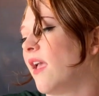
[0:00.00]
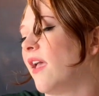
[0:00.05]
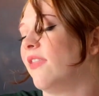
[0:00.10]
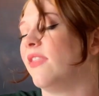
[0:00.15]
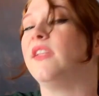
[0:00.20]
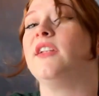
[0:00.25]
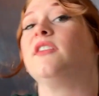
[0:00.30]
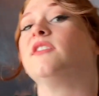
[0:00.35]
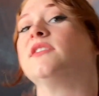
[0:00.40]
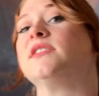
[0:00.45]

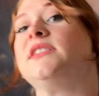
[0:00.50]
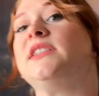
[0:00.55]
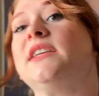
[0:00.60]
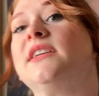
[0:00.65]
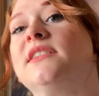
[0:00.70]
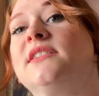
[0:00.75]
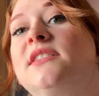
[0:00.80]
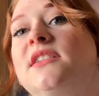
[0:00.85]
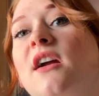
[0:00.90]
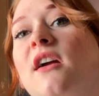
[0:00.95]
And then you'll see
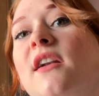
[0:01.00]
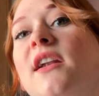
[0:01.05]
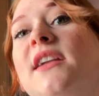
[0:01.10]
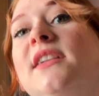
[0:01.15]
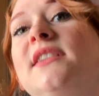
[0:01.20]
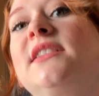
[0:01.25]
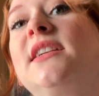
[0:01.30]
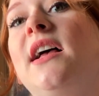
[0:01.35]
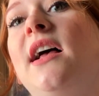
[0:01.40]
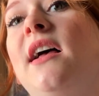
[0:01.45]
it
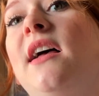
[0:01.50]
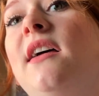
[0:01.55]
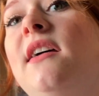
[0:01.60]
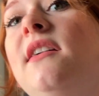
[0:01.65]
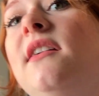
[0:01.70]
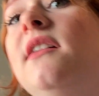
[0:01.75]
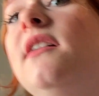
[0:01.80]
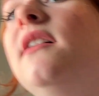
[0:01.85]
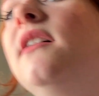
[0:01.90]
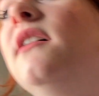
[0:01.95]
starting to
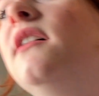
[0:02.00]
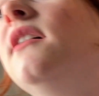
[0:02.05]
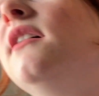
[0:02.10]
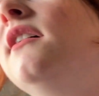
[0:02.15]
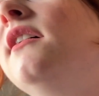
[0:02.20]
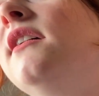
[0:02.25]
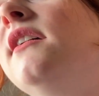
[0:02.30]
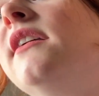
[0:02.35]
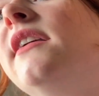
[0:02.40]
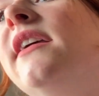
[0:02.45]

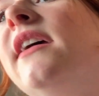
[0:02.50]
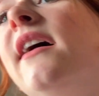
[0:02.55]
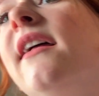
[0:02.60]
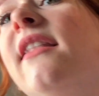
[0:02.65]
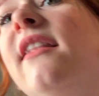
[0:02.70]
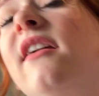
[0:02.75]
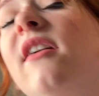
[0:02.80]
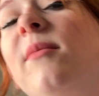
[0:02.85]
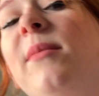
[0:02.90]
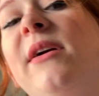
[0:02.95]
get a
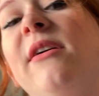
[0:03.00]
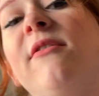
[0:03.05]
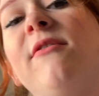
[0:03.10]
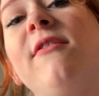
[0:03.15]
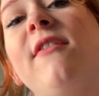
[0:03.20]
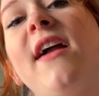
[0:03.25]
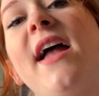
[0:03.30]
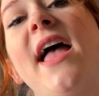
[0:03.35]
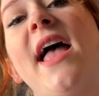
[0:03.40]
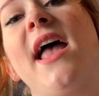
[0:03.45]
little bit
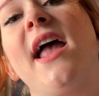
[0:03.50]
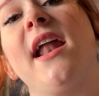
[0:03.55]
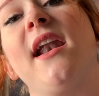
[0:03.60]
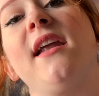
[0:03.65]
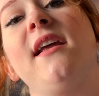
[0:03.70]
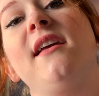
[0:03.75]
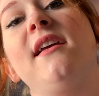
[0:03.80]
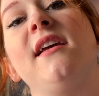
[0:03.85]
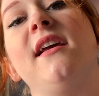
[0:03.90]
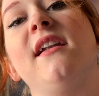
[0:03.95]

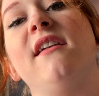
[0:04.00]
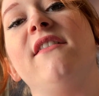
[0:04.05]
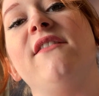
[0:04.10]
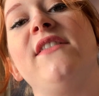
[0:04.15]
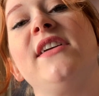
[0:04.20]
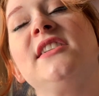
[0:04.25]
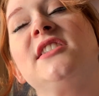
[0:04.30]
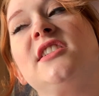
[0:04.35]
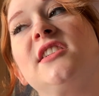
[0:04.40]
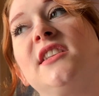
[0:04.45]
red, and
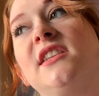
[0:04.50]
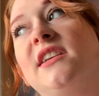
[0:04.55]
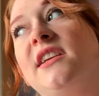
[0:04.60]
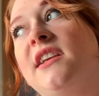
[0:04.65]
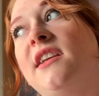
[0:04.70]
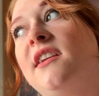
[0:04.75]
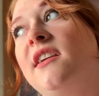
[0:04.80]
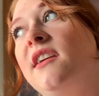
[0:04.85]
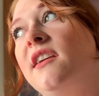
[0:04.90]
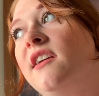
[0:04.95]

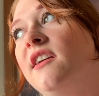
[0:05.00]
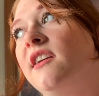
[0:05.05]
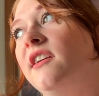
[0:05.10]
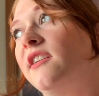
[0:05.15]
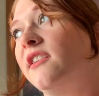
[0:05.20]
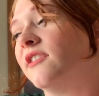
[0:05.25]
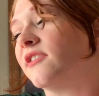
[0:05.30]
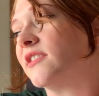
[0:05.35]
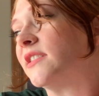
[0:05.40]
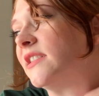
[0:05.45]
eventually
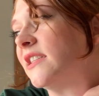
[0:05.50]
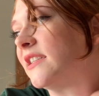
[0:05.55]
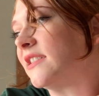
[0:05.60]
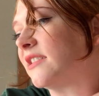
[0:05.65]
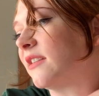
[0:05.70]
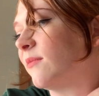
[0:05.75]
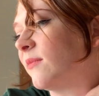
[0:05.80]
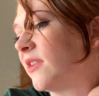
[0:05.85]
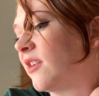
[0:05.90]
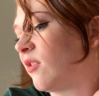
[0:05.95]
you'll see
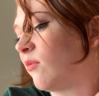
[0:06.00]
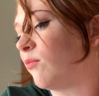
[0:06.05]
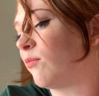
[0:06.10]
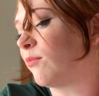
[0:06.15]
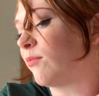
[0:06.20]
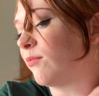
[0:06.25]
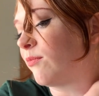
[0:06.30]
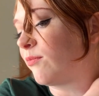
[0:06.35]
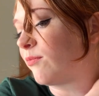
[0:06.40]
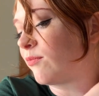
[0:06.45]
some little
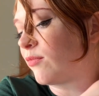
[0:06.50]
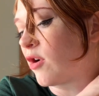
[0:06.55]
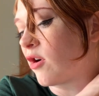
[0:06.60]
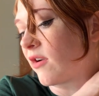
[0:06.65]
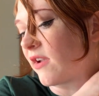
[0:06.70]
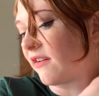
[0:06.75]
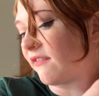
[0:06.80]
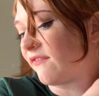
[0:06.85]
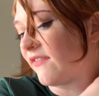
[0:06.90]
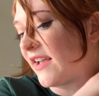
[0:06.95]

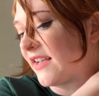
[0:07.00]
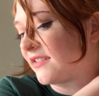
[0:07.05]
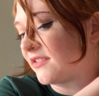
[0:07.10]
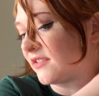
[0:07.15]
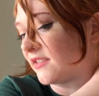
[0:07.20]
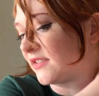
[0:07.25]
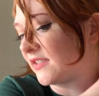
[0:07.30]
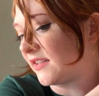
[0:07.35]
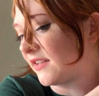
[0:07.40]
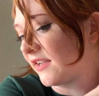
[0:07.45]
broken
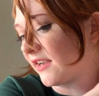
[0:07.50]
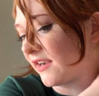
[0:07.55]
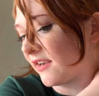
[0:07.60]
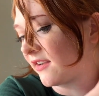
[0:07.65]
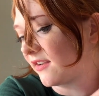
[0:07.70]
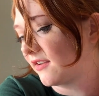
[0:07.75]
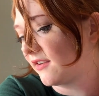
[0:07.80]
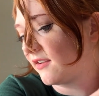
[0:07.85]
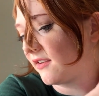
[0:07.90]
vessels in there.